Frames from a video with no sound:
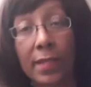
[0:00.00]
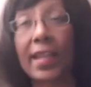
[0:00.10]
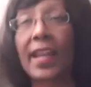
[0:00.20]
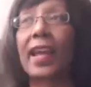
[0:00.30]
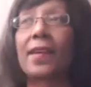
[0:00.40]

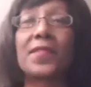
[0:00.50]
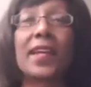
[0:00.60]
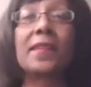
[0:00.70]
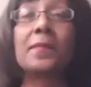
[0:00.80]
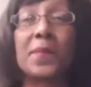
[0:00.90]
and
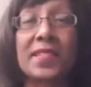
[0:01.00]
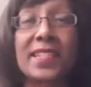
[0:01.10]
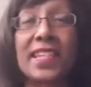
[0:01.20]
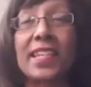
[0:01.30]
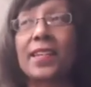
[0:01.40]
then
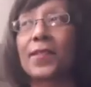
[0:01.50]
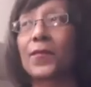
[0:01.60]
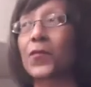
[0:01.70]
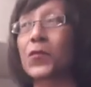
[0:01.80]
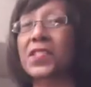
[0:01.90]
busy
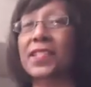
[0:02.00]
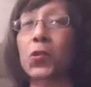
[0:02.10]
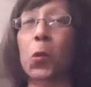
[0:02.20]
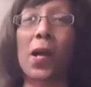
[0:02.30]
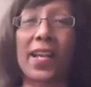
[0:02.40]
versus
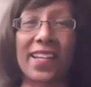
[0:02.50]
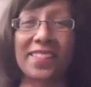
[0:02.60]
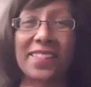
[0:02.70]
quiet.